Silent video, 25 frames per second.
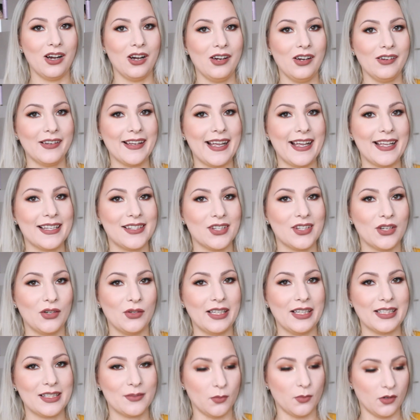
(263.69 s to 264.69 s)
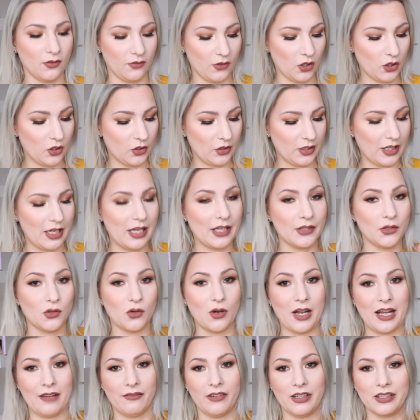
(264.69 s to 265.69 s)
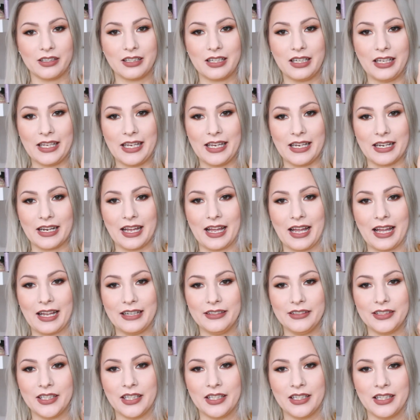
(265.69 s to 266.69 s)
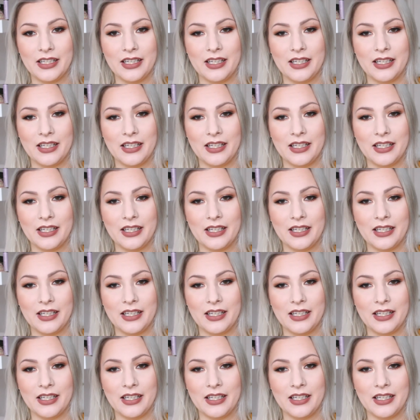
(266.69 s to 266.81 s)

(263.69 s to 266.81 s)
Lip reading: Okay, so let's move on. I do have a clean hand